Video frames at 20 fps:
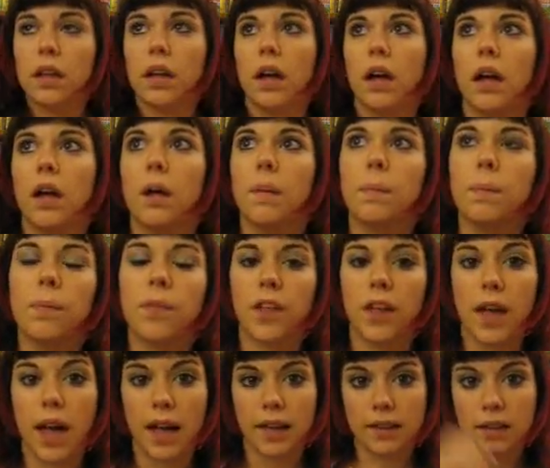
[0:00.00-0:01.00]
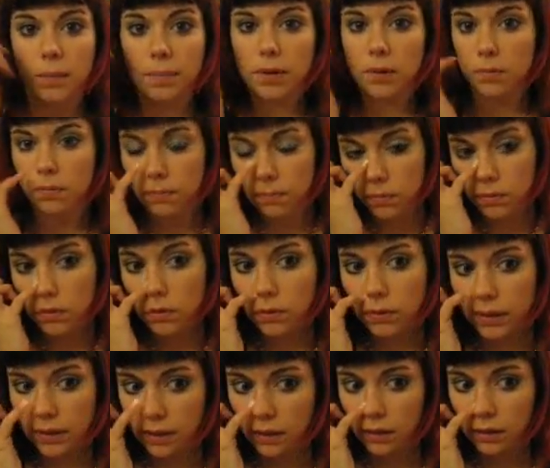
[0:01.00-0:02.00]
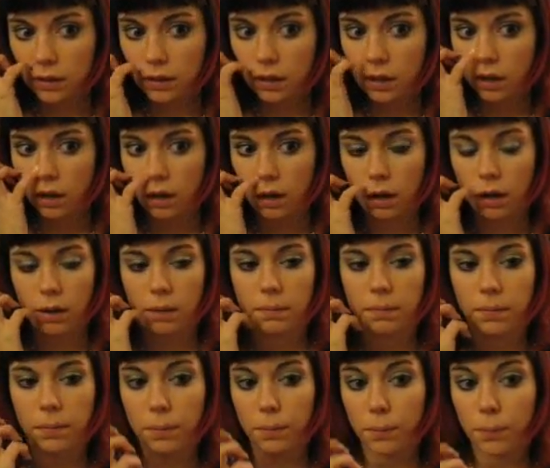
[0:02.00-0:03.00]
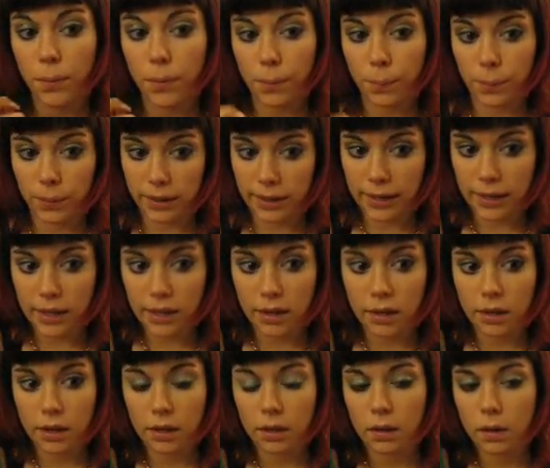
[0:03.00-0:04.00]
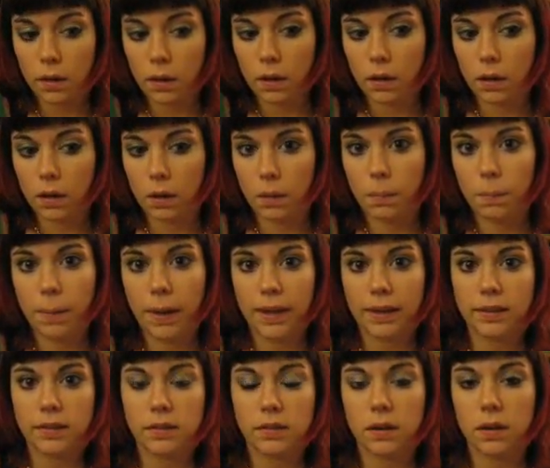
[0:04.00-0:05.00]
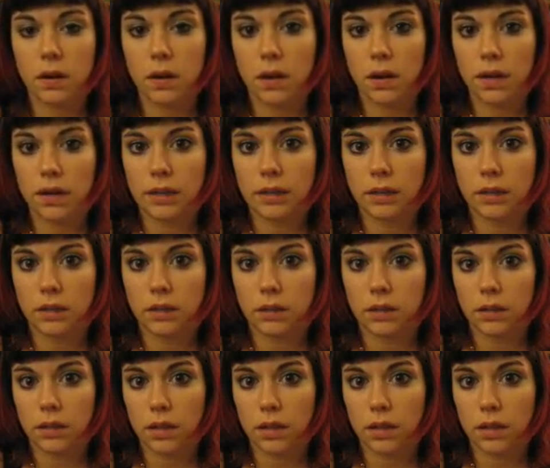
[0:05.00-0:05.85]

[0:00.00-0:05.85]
the guide I'll be doing will be based on